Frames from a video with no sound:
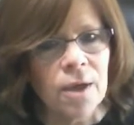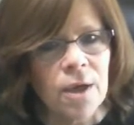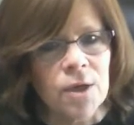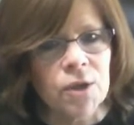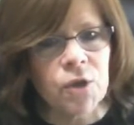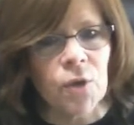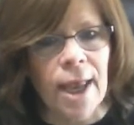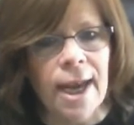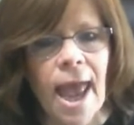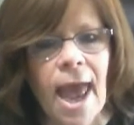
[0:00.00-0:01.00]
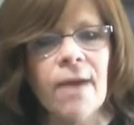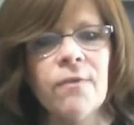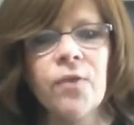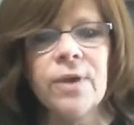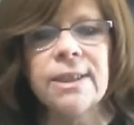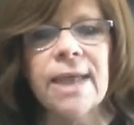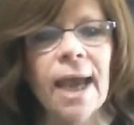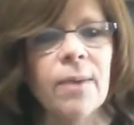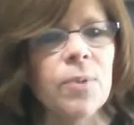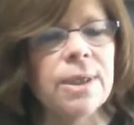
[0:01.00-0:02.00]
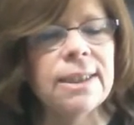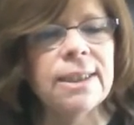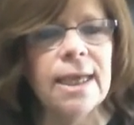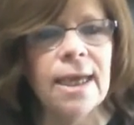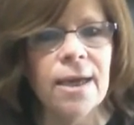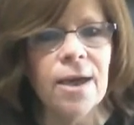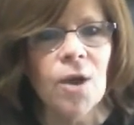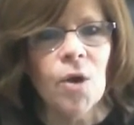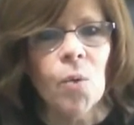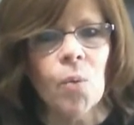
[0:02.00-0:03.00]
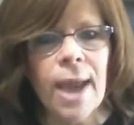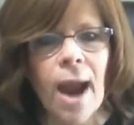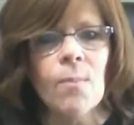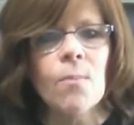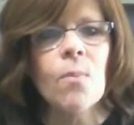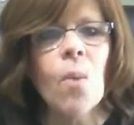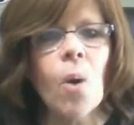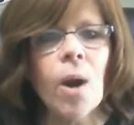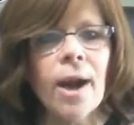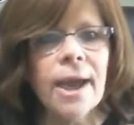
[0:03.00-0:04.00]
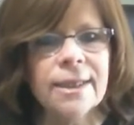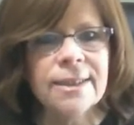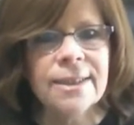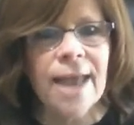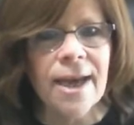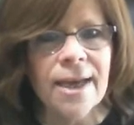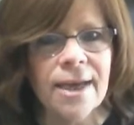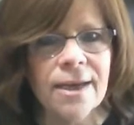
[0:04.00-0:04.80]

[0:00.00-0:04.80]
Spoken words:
so that every time we see it, we are more excited,